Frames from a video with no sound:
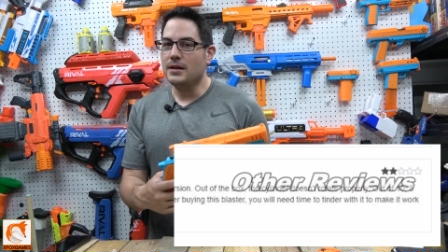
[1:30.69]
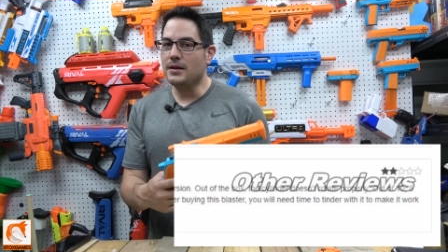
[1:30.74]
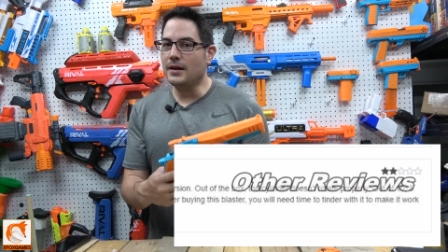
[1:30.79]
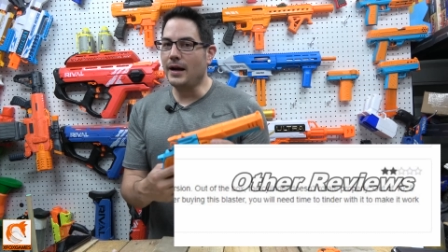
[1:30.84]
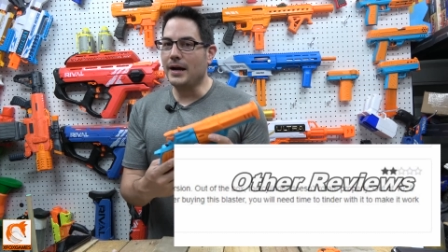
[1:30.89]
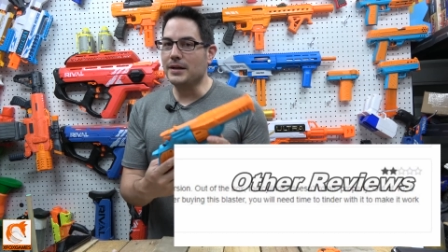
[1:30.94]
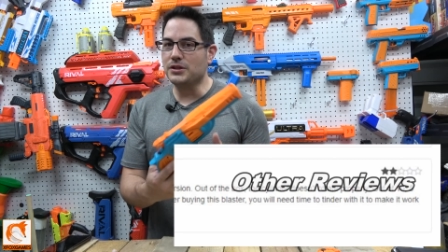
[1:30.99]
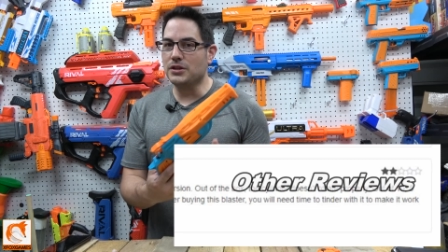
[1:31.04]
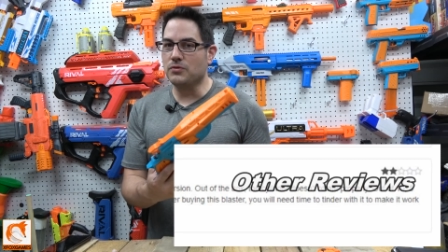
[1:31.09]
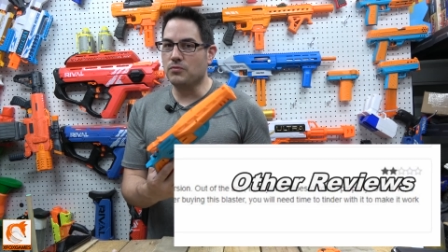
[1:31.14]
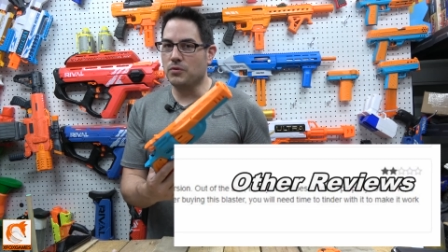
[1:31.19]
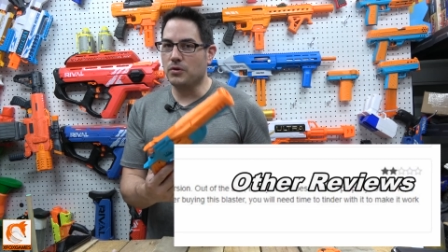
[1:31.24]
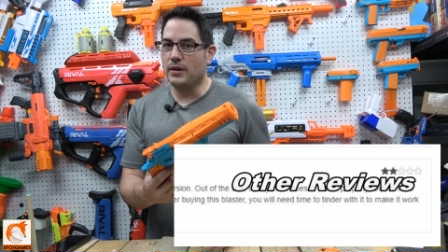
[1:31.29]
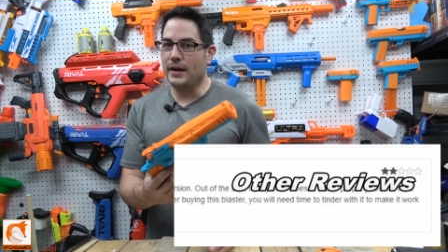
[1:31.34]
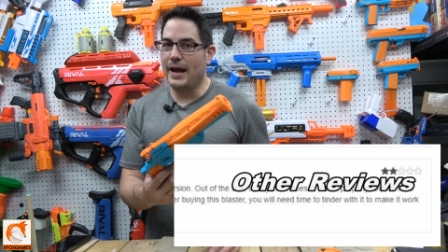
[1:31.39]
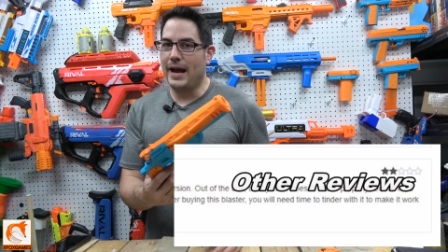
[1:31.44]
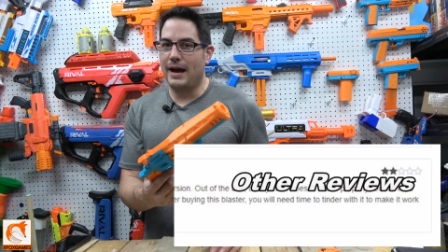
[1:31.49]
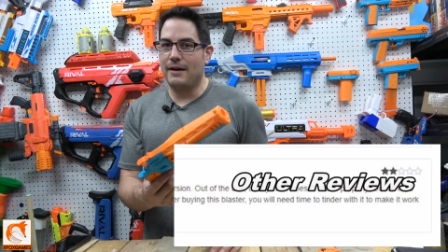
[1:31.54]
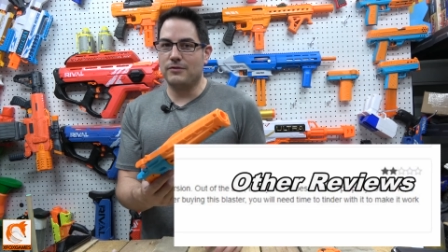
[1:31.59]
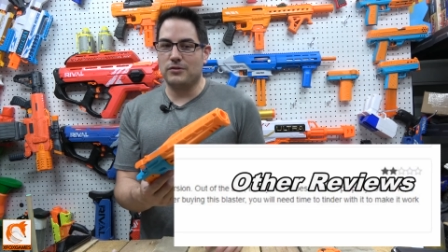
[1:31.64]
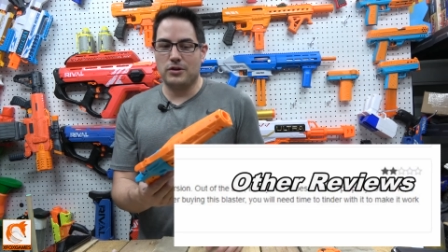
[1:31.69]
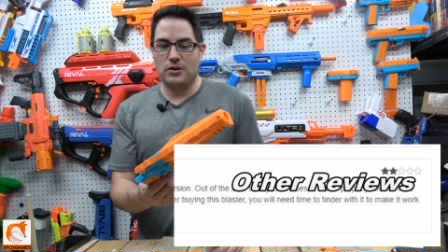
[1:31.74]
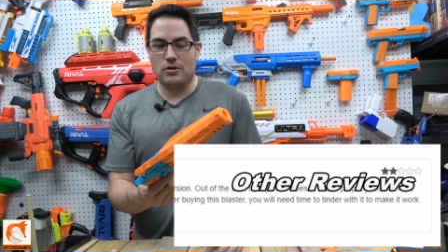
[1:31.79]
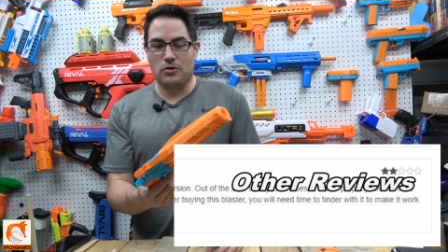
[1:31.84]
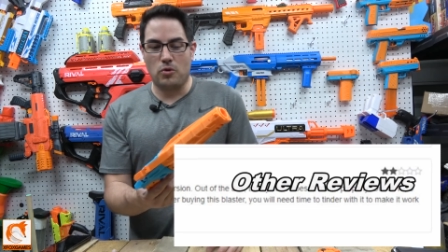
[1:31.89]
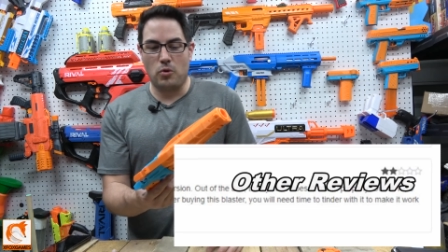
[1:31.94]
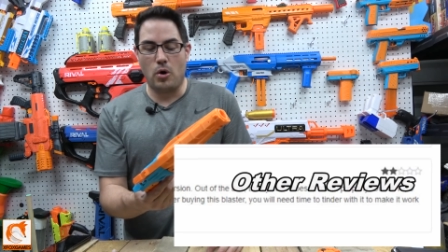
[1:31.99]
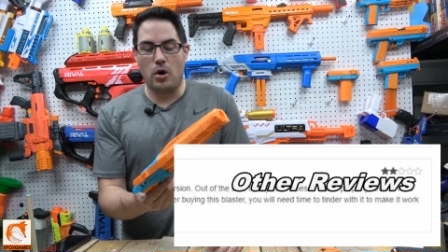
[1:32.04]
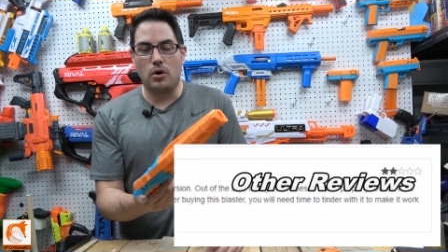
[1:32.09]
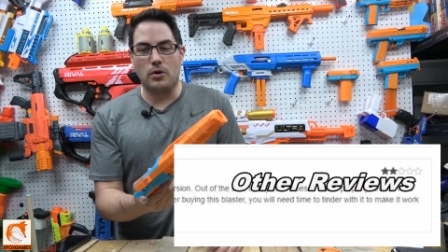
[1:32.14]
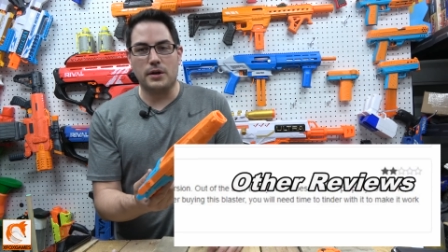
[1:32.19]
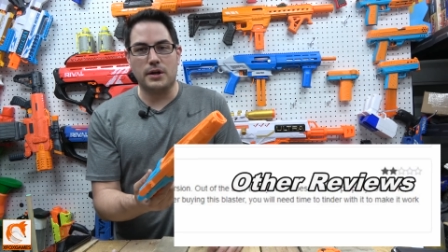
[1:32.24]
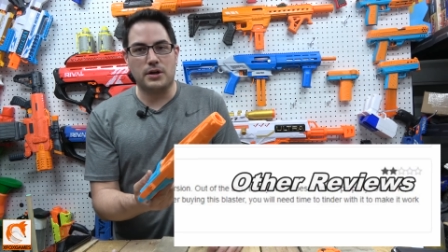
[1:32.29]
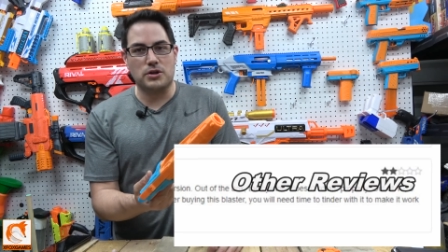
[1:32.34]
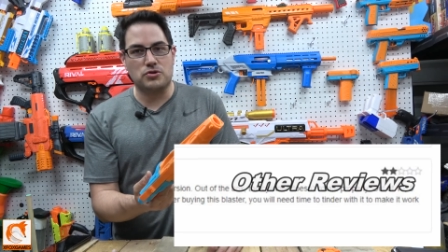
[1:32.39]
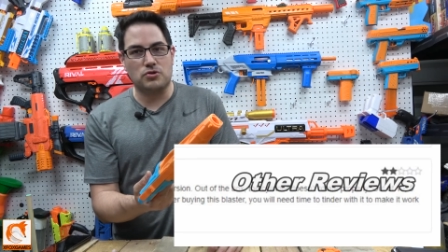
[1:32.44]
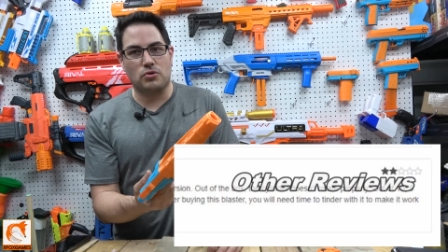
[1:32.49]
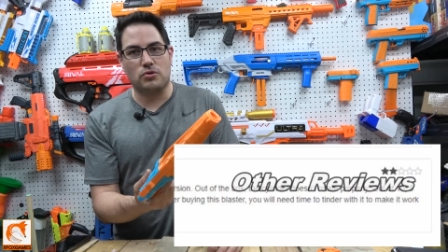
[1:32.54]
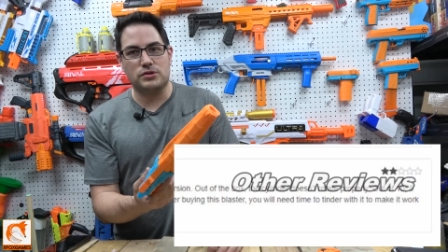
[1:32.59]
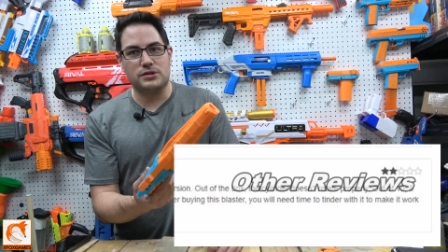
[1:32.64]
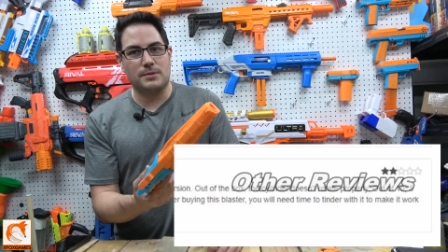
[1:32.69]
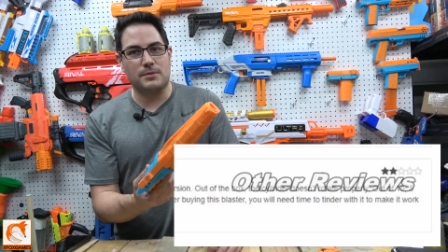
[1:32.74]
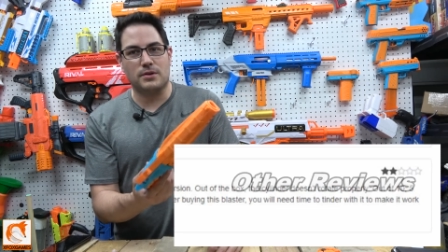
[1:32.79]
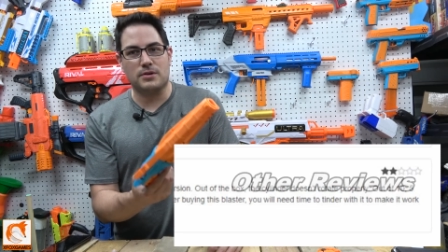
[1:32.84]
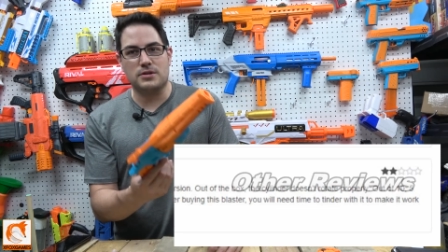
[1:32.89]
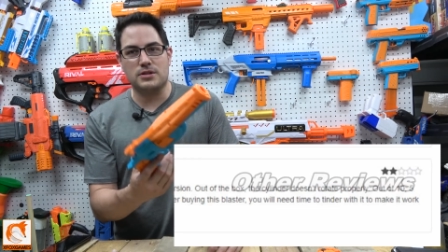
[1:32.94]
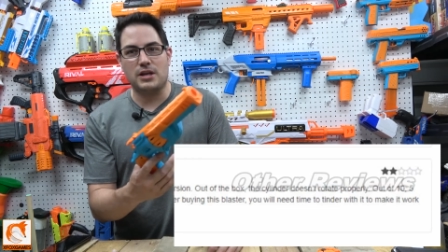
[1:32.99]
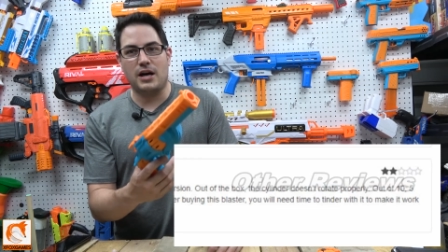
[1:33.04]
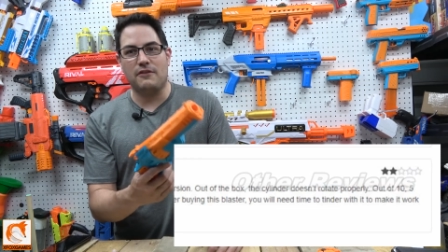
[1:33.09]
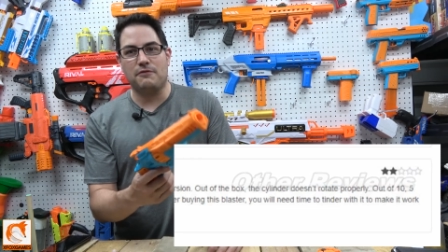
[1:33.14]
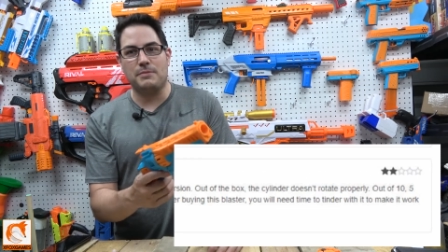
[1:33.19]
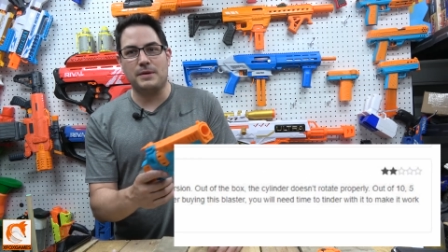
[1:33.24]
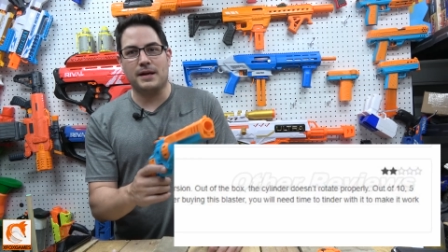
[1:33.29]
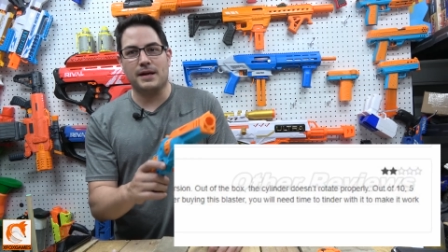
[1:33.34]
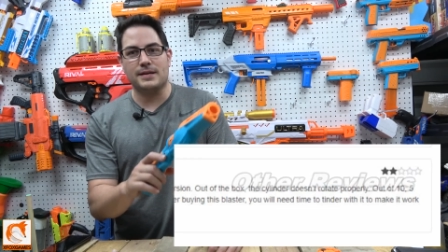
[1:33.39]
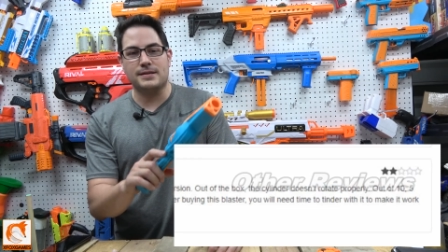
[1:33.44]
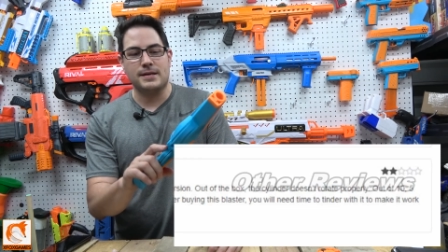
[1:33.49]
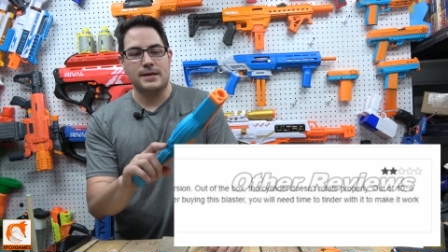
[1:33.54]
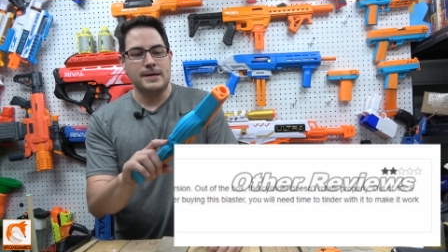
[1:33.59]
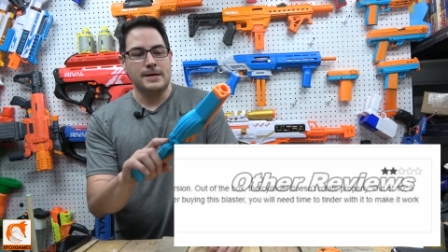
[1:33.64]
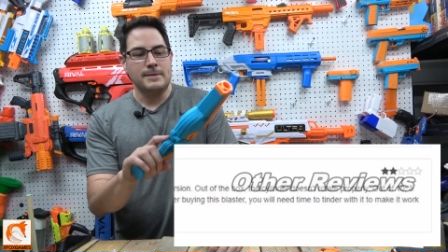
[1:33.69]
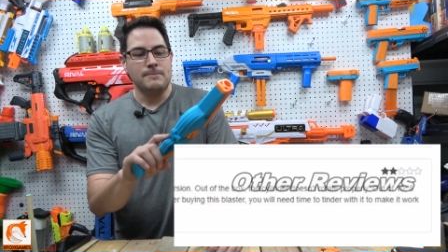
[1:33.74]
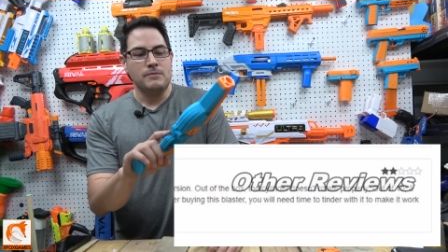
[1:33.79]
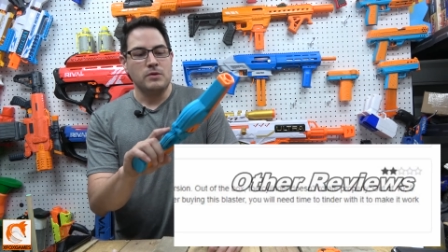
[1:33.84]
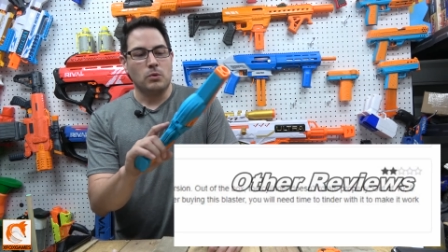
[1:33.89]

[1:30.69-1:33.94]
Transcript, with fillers: you guys should really have, you know, quality control some of their stuff because